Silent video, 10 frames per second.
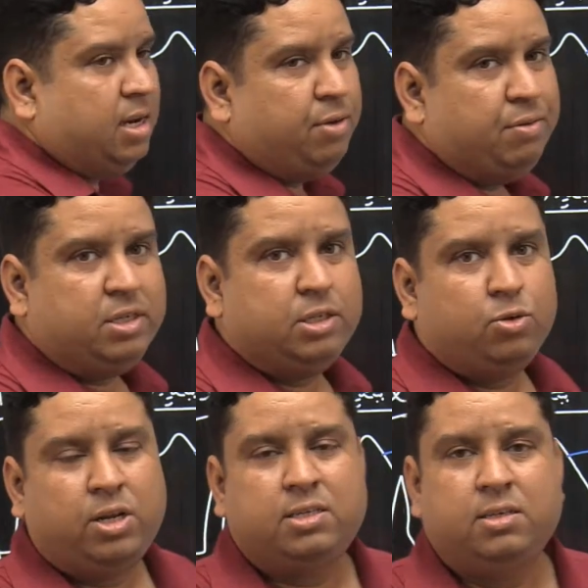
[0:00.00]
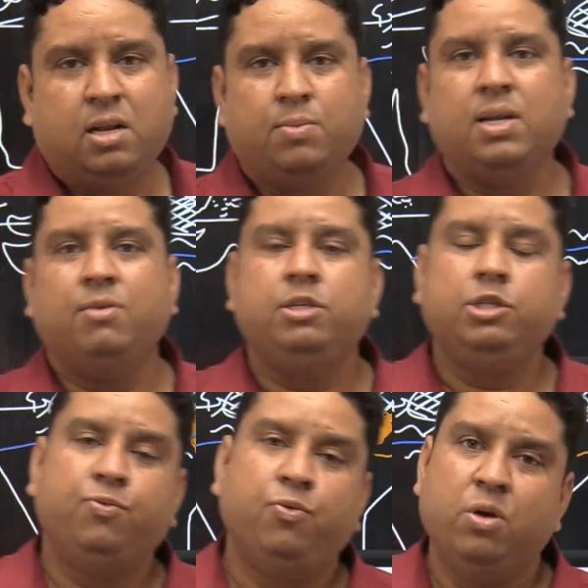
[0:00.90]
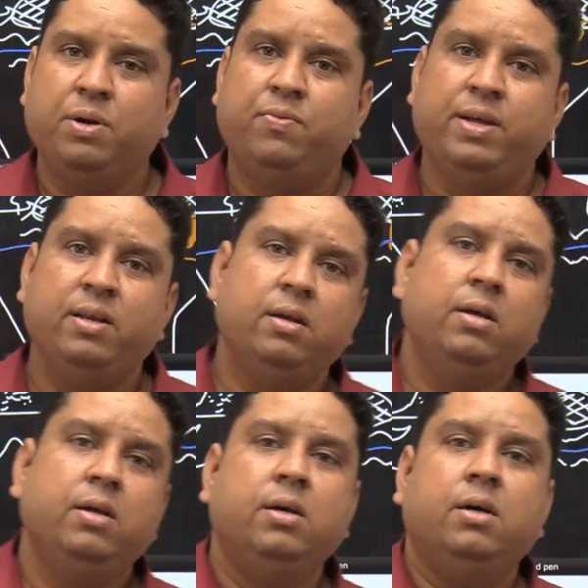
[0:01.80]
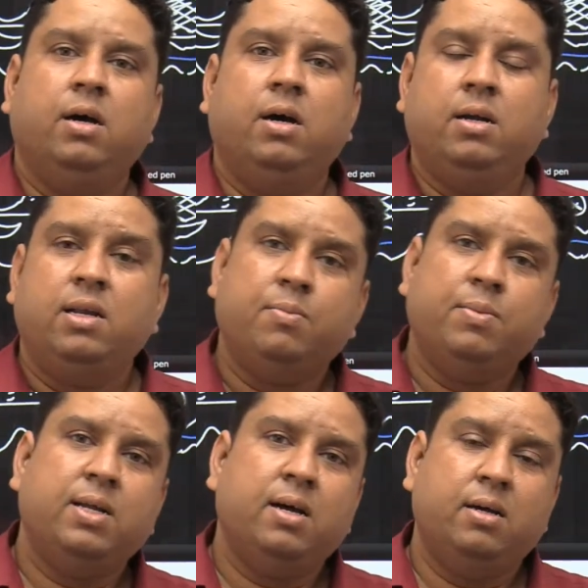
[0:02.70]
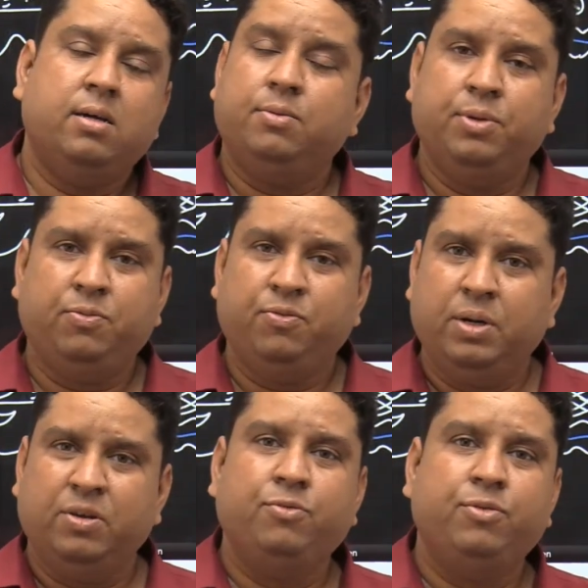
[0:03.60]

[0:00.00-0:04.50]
river which is known as Narmada, which is flowing between between